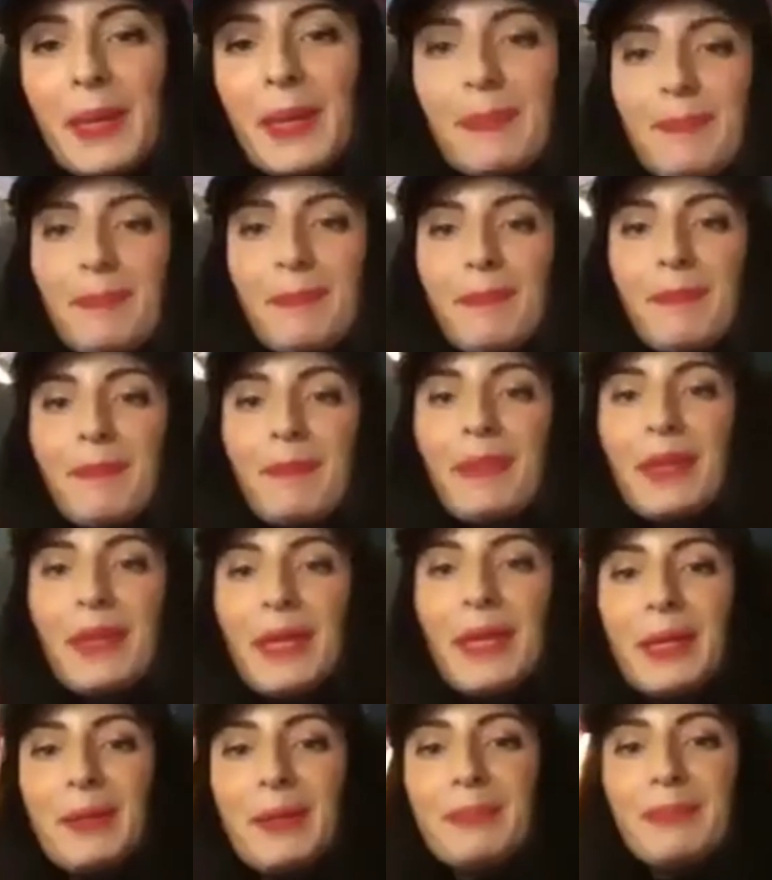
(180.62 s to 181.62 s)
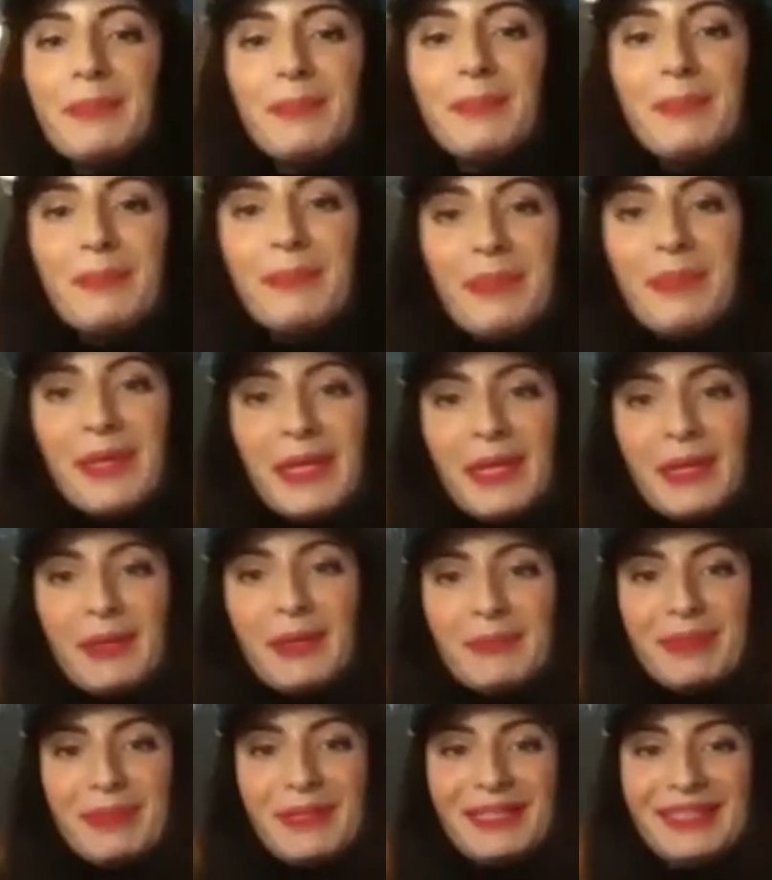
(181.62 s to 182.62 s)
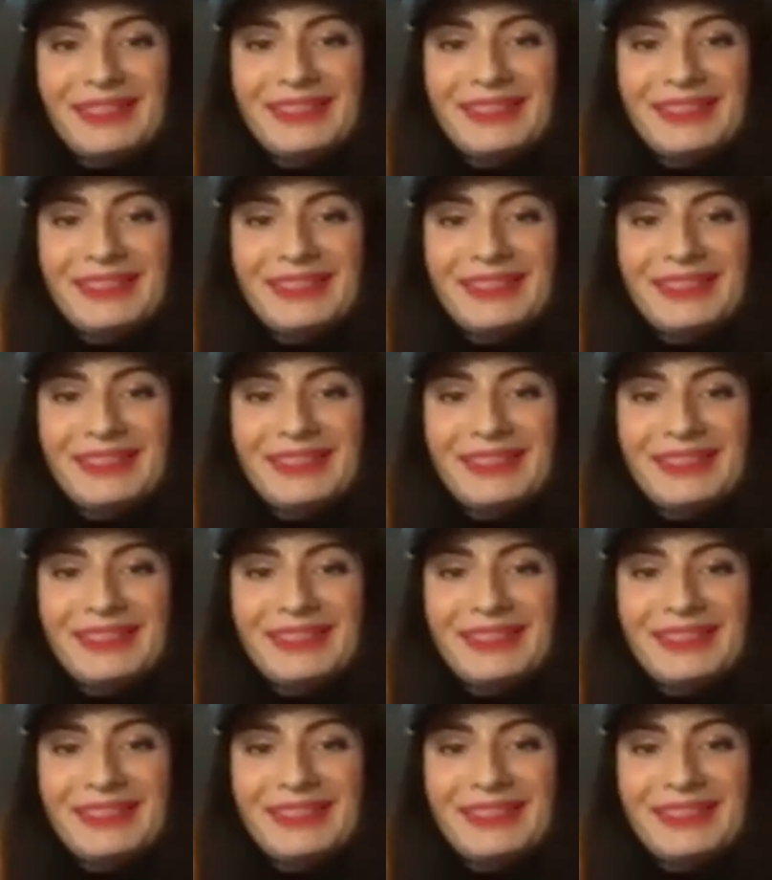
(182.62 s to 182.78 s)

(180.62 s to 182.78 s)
Meetup is a massive ecosystem.